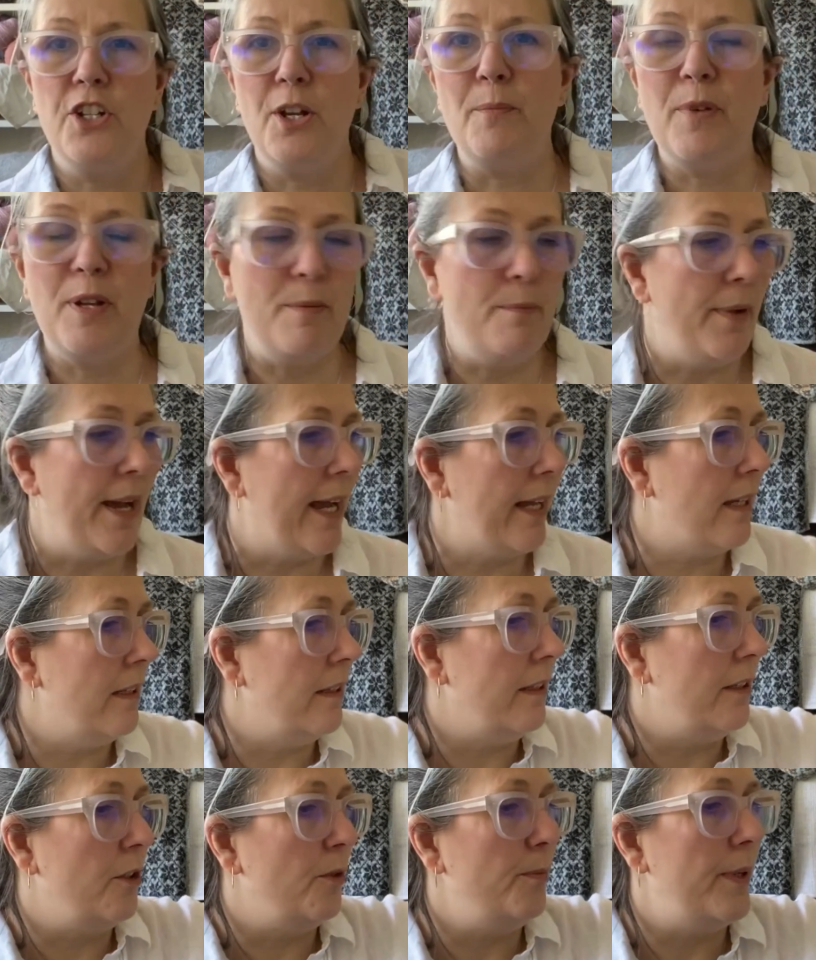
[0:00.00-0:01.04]
jumping back a
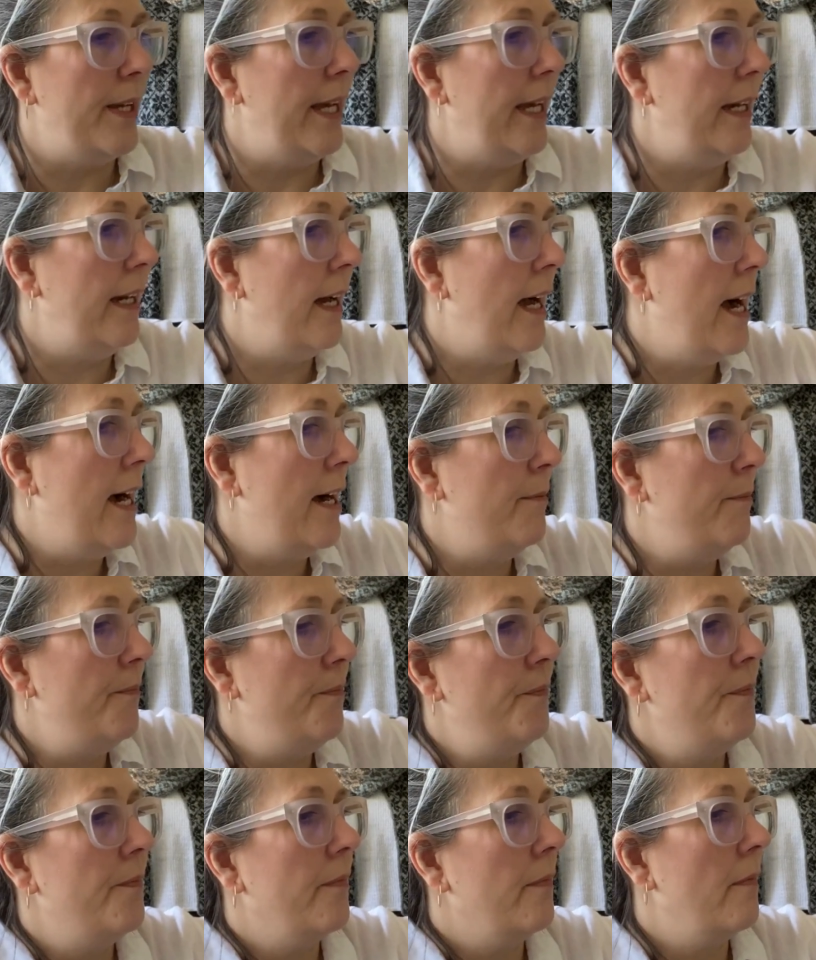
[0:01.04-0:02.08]
little bit,
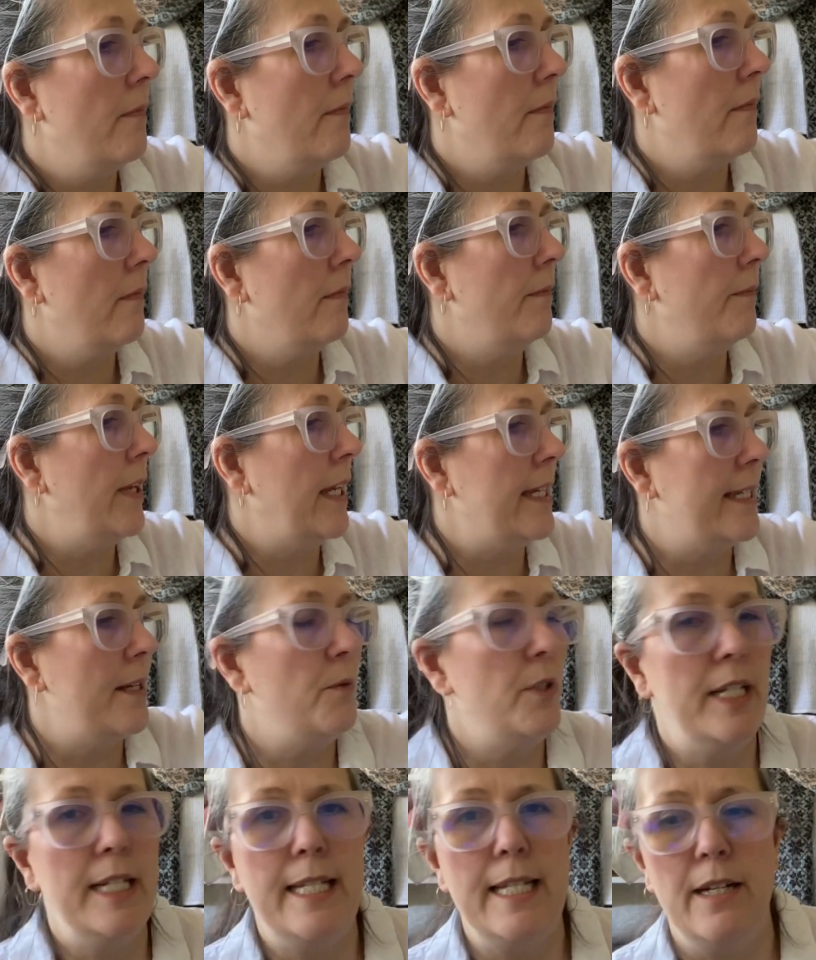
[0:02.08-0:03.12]
because I
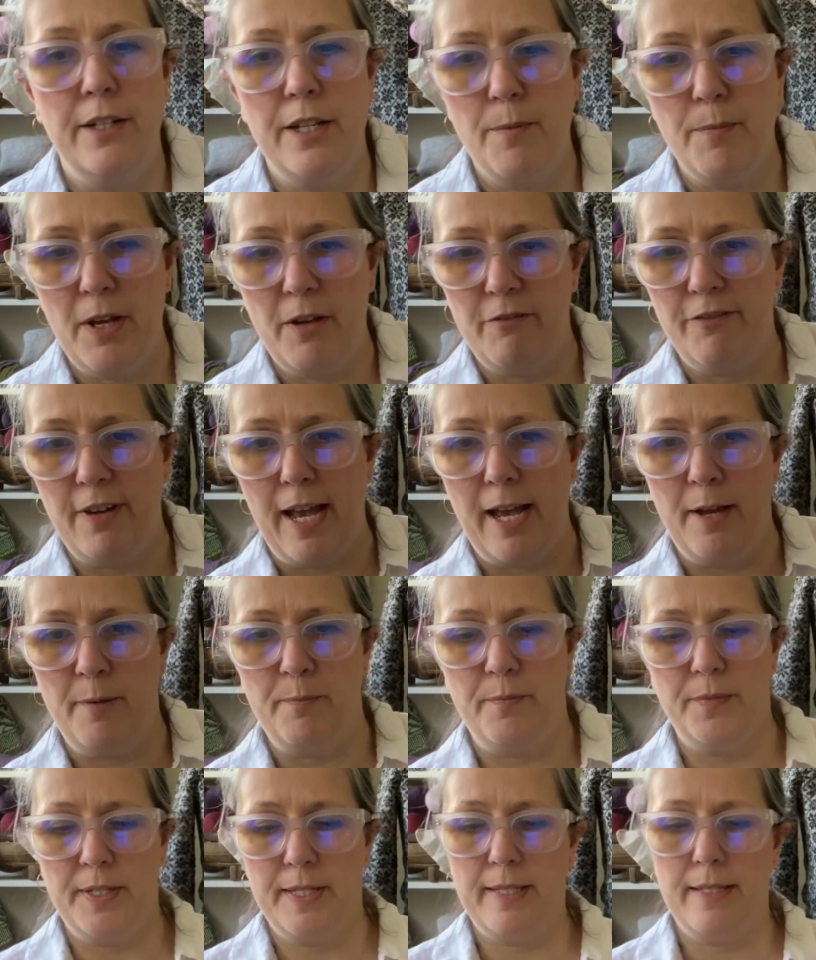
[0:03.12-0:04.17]
want to tell you about
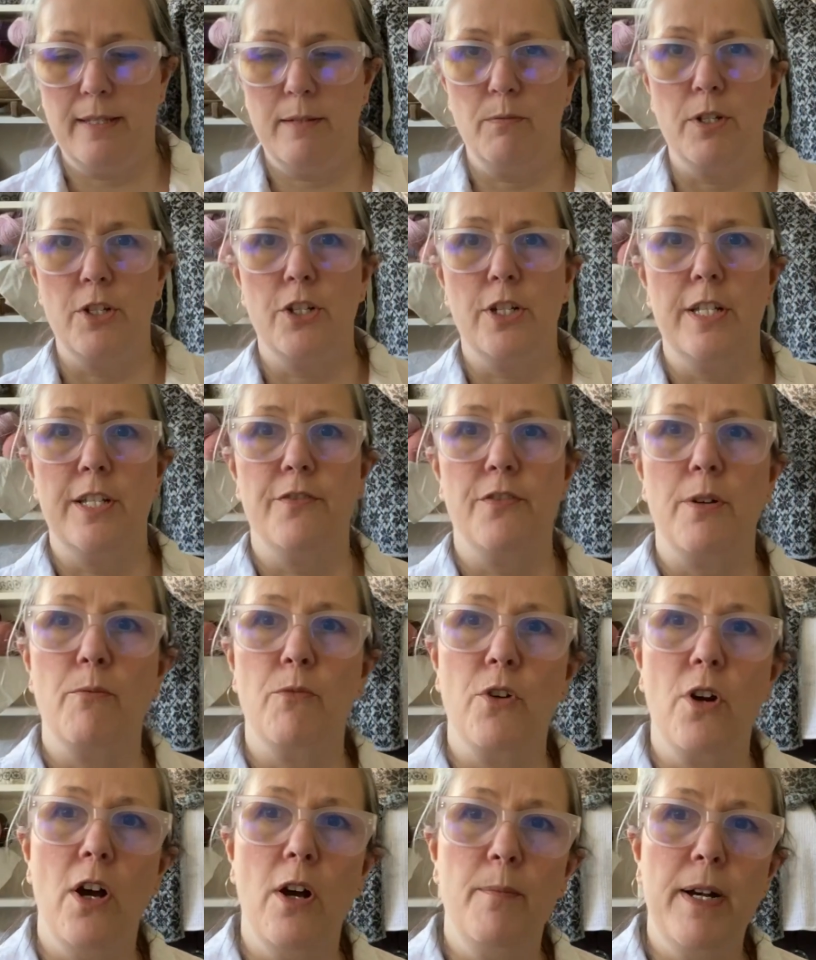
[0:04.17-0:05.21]
Vams, which is from
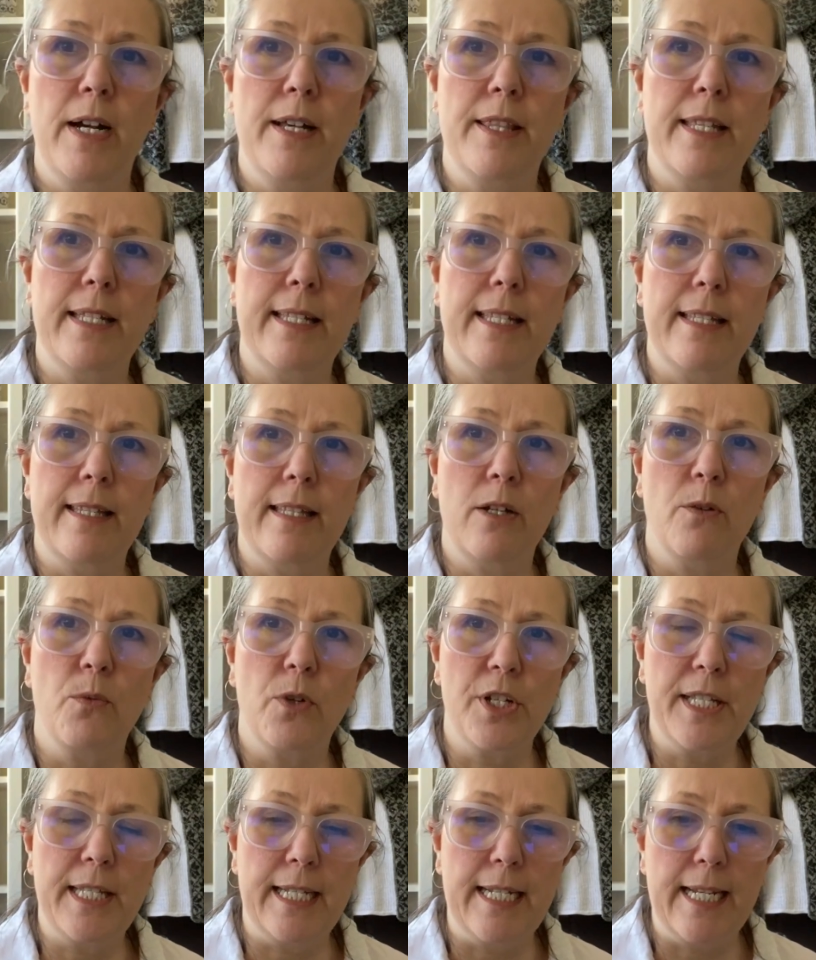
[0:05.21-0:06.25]
Rauma. This is their
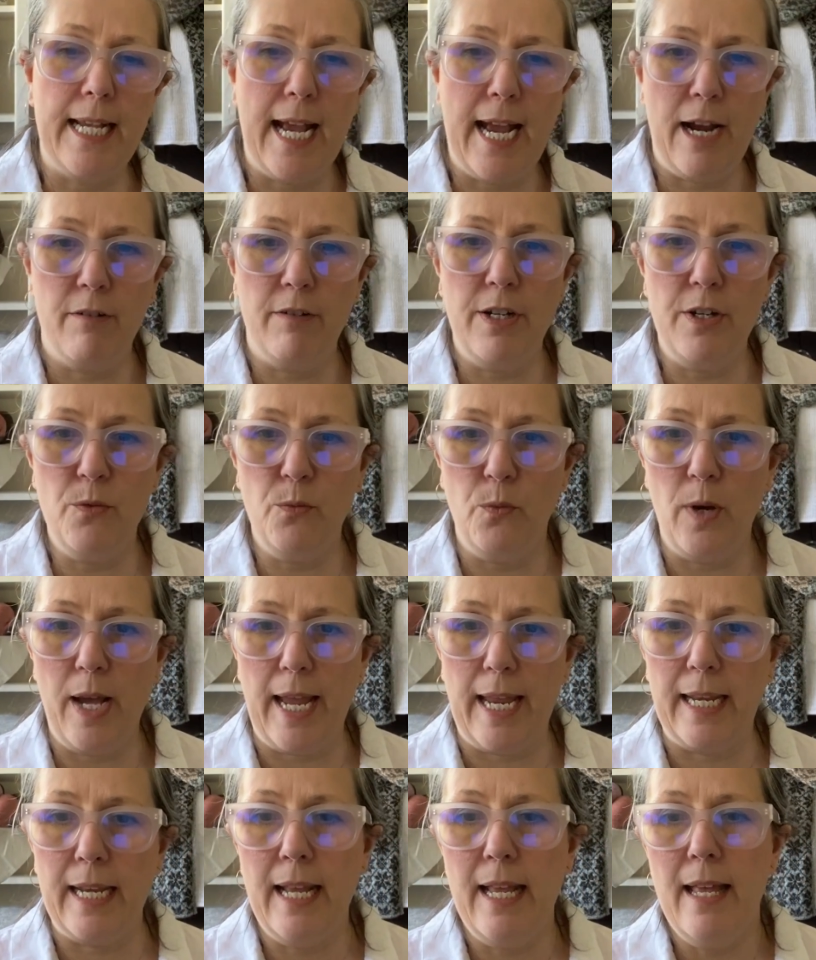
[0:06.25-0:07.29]
worsted Aran
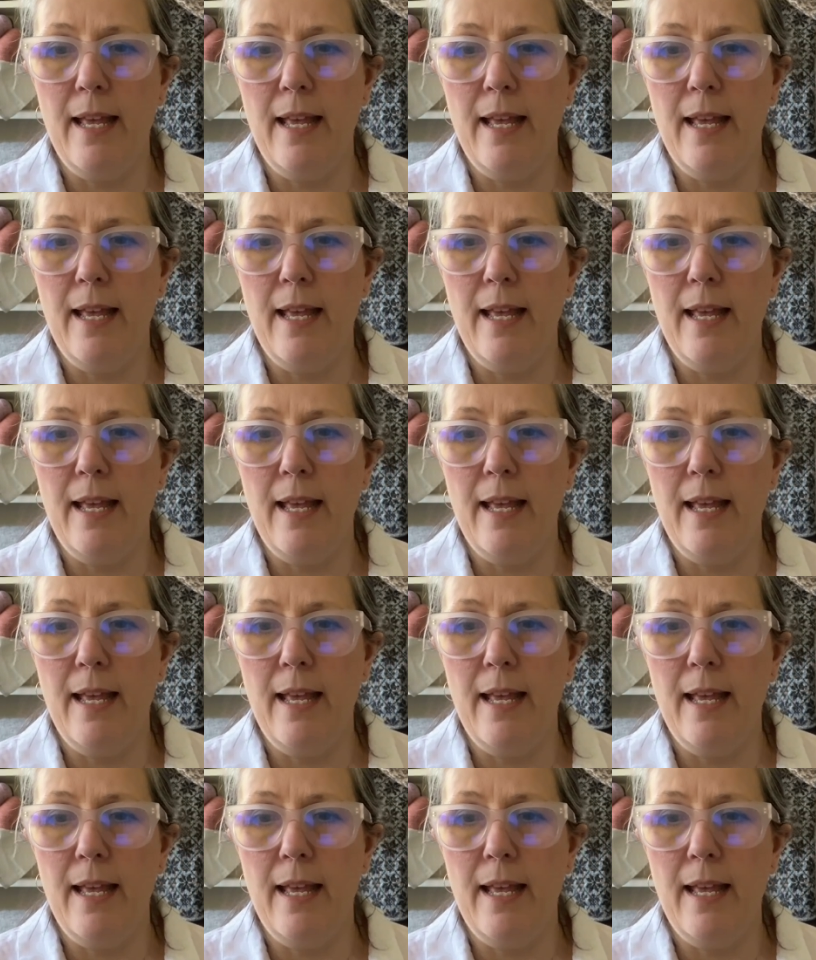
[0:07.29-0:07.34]
weight.